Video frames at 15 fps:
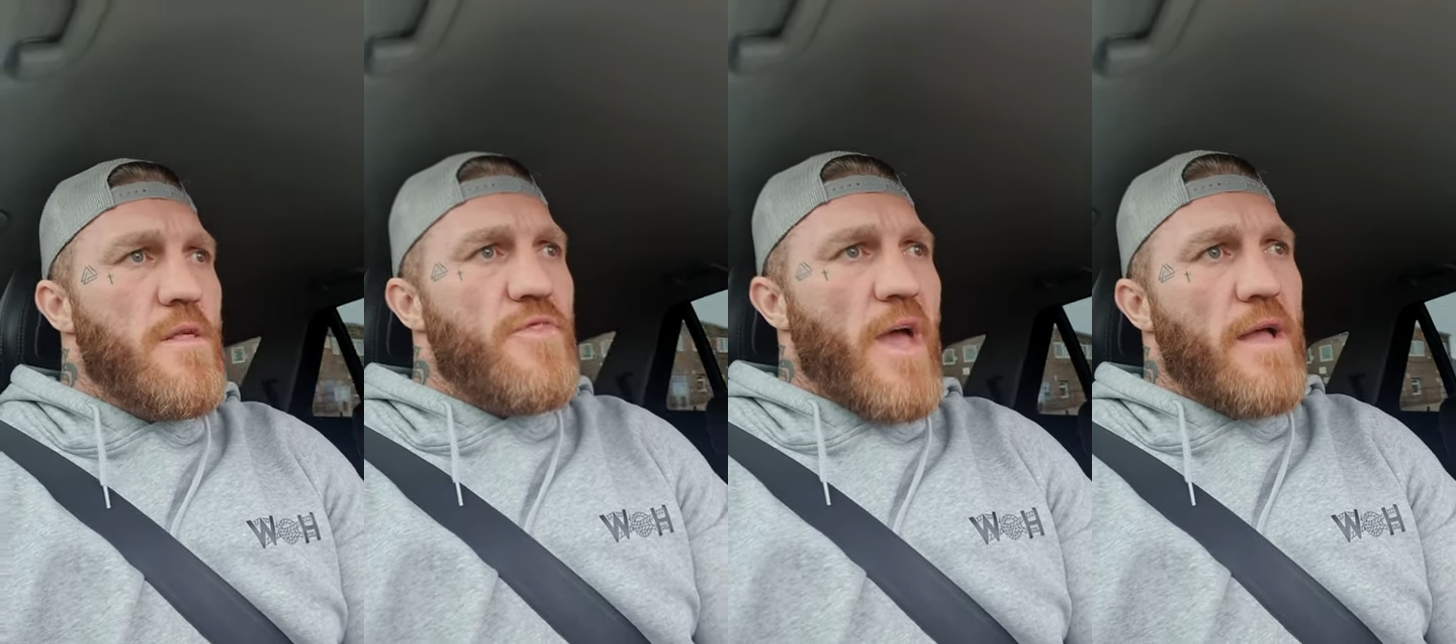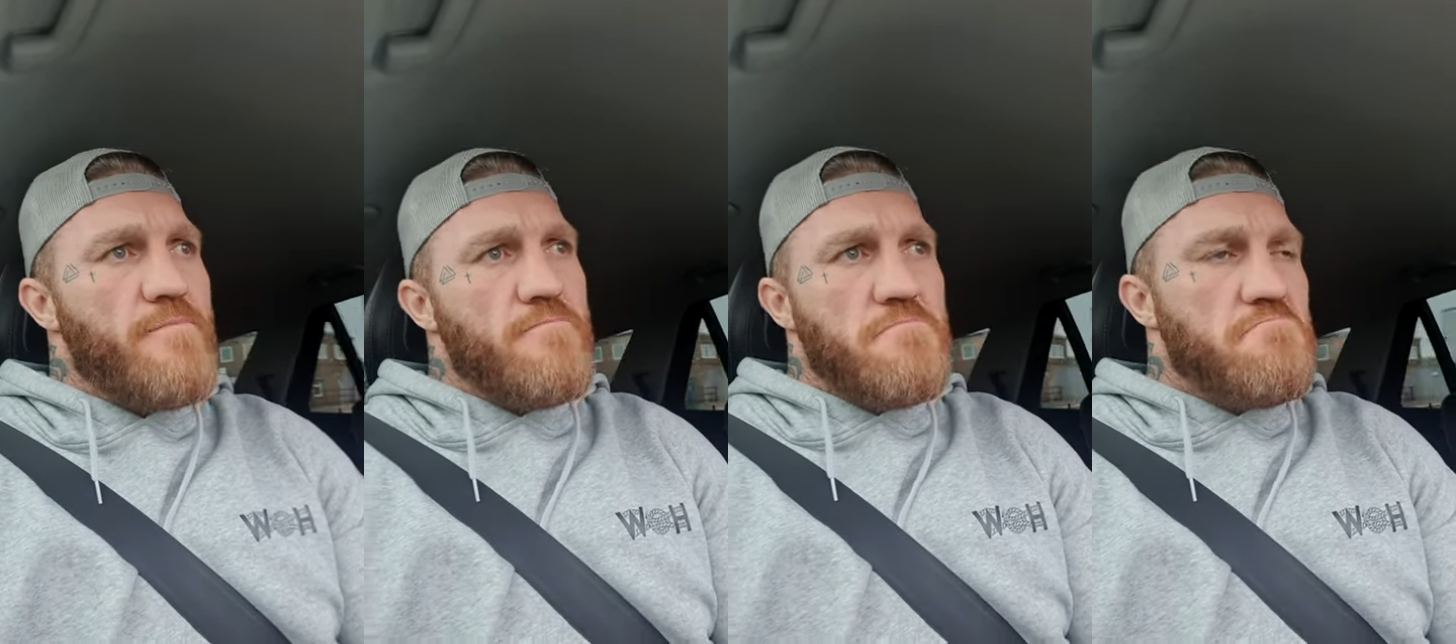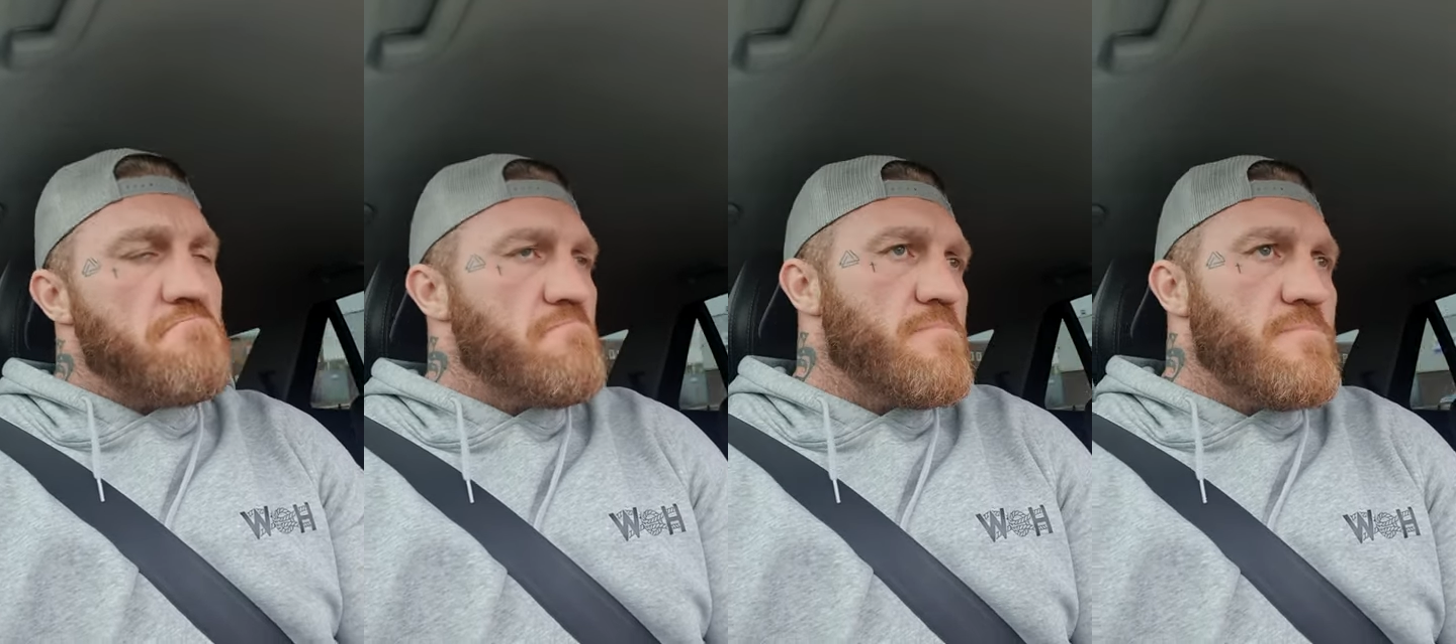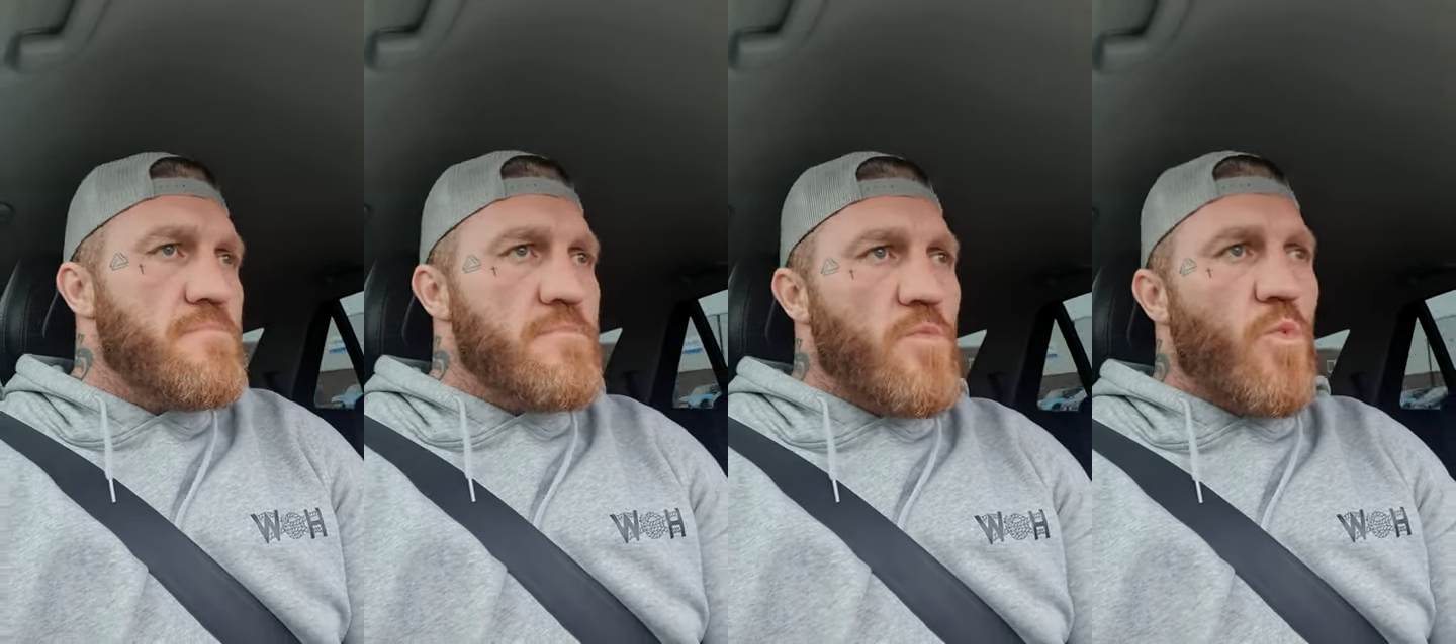then
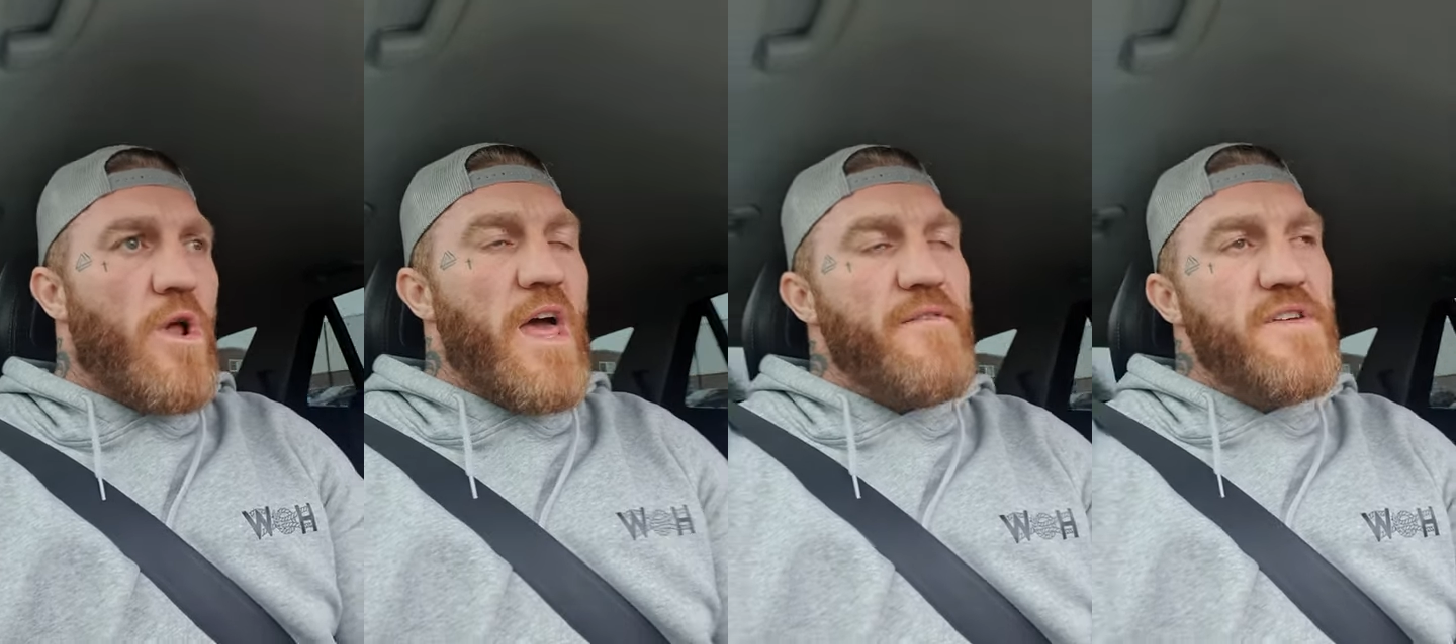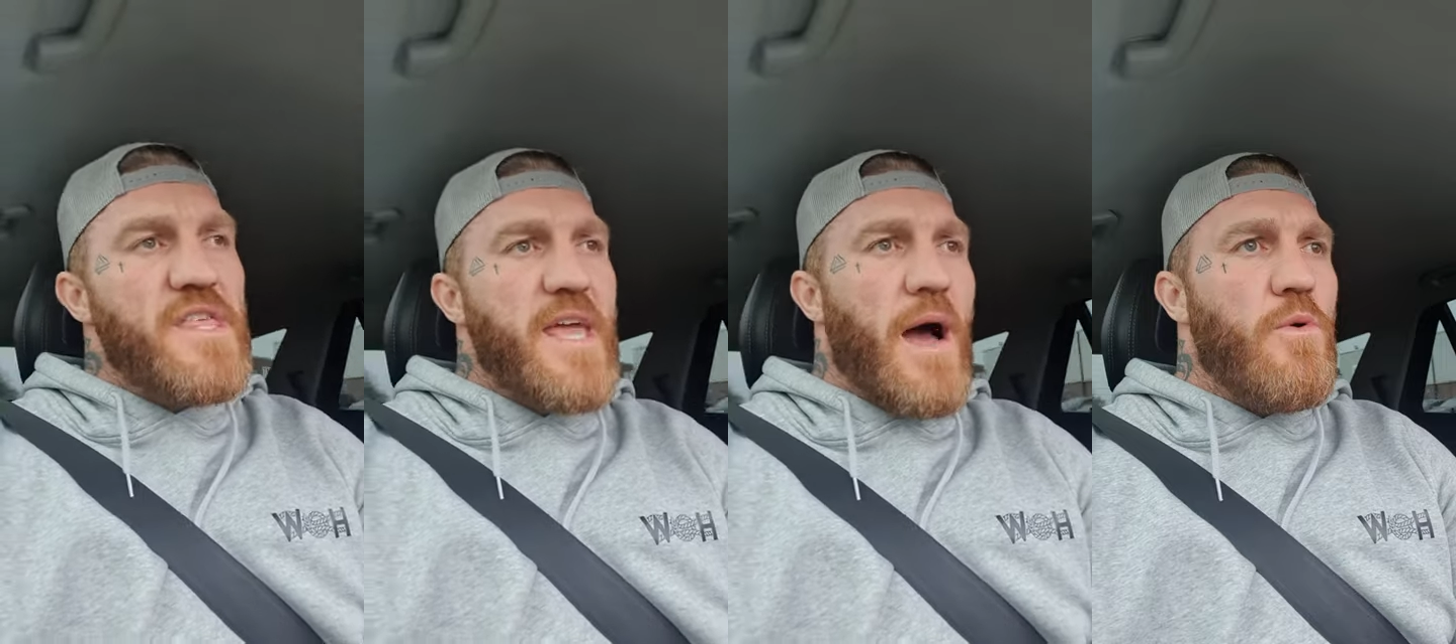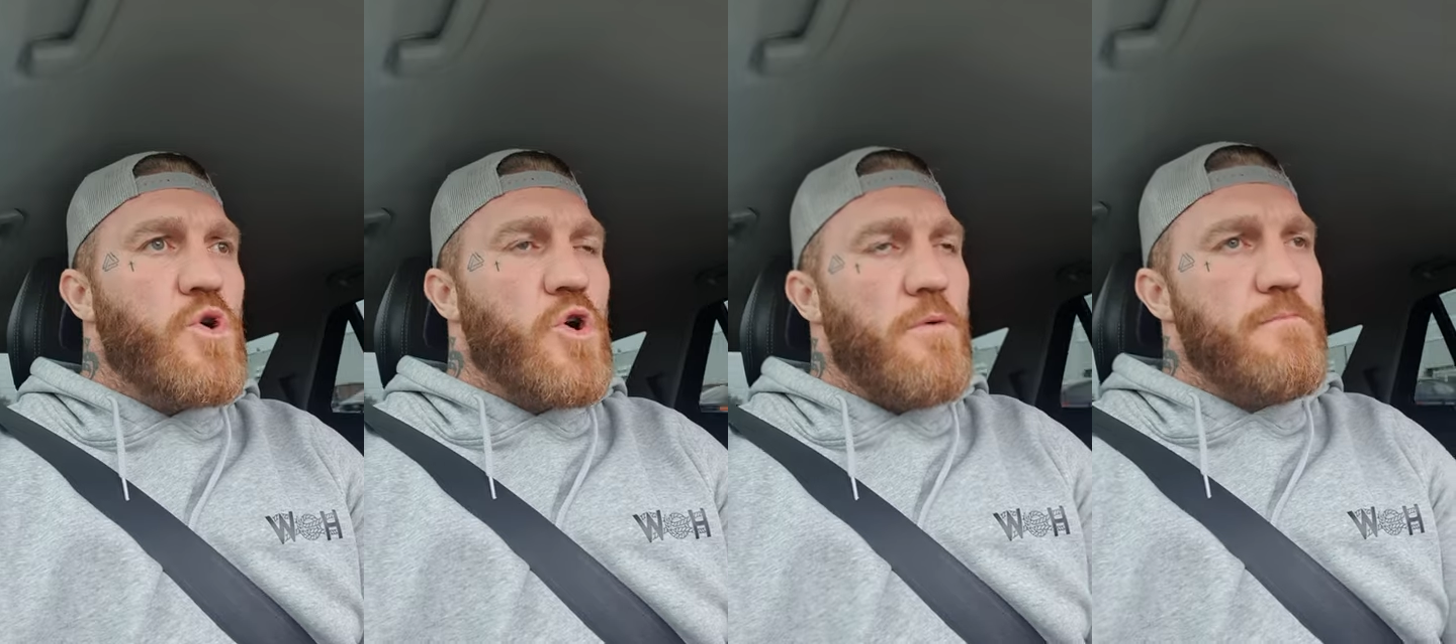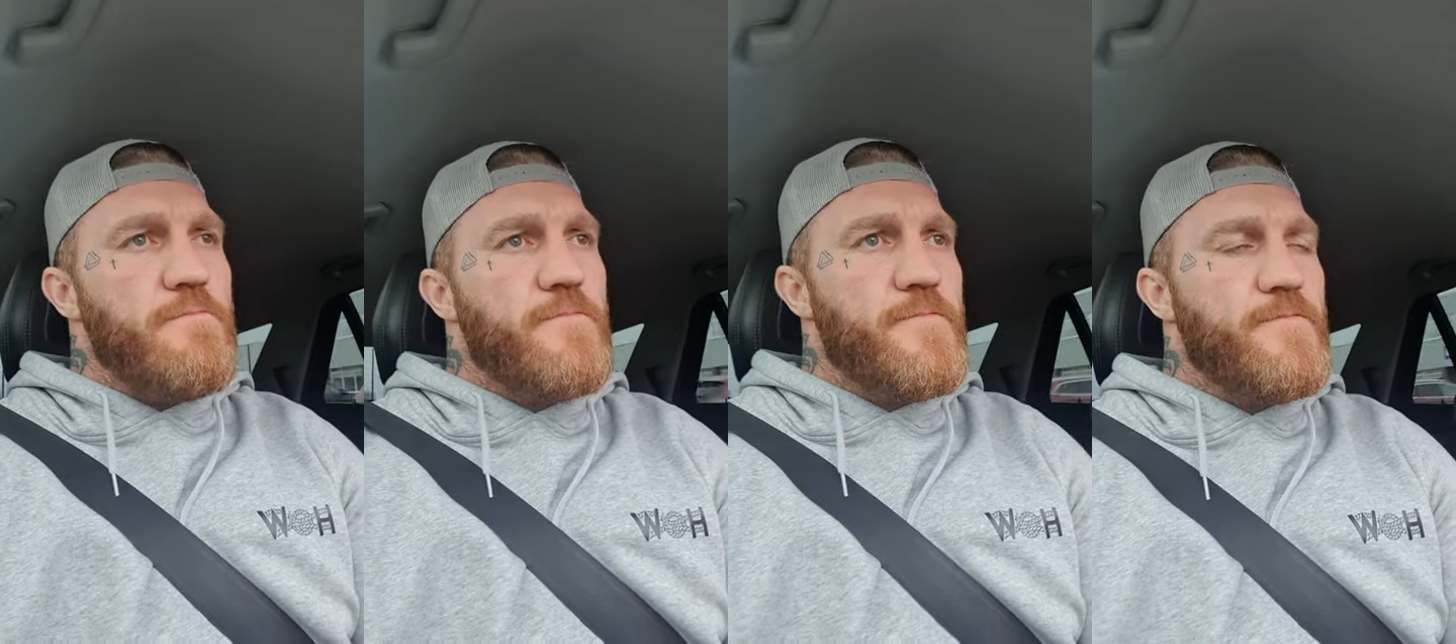whatever the
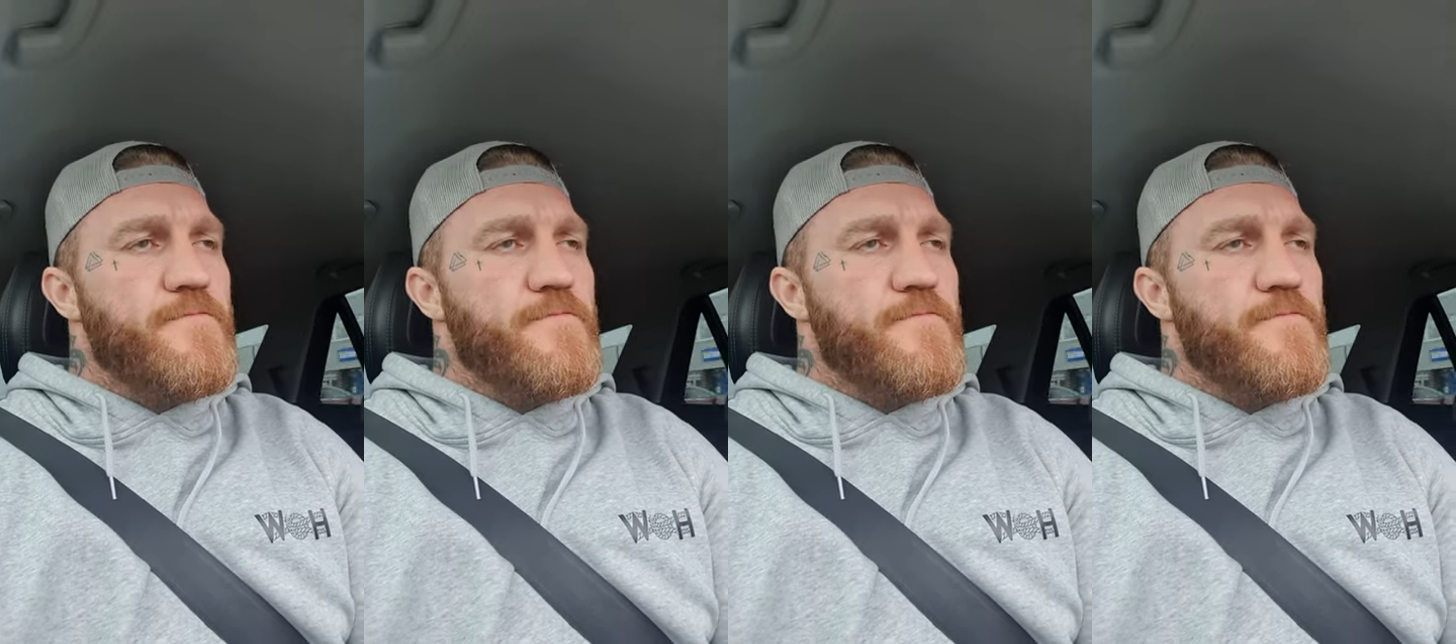outcome,